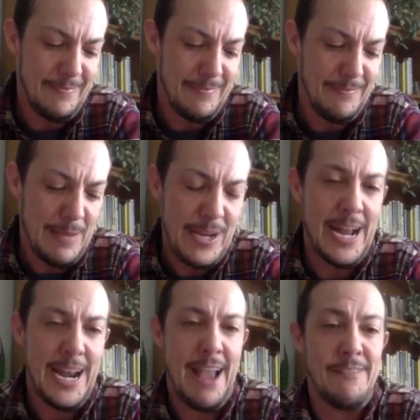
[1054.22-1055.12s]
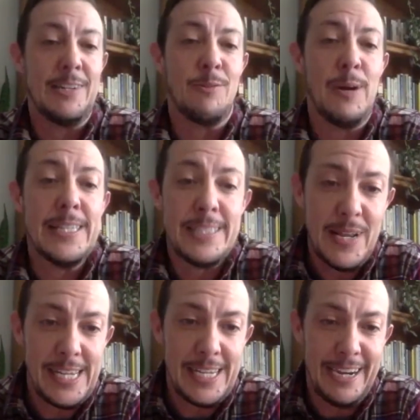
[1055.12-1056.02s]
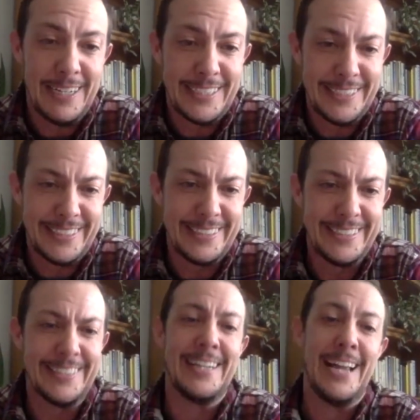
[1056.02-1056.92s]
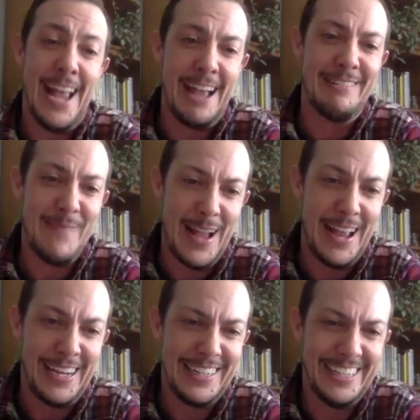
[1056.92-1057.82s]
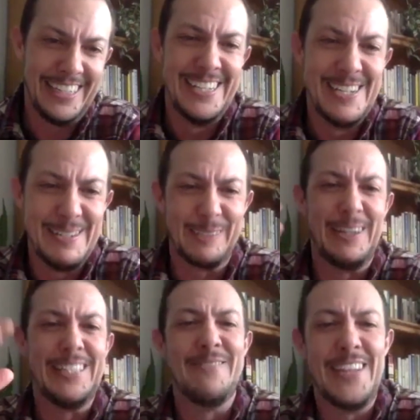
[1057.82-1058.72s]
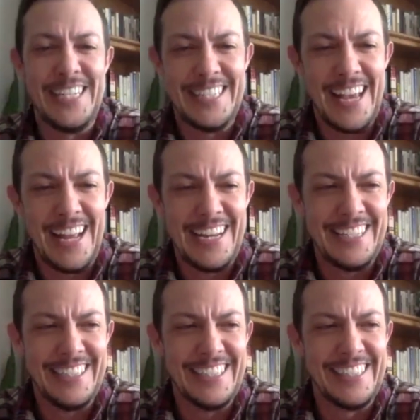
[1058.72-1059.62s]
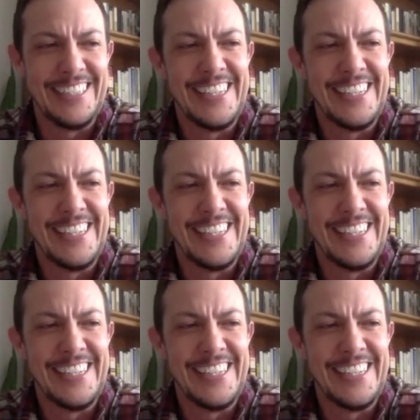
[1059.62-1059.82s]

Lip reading: maybe not having quite so many characters like I had in mind, or quite so many settings.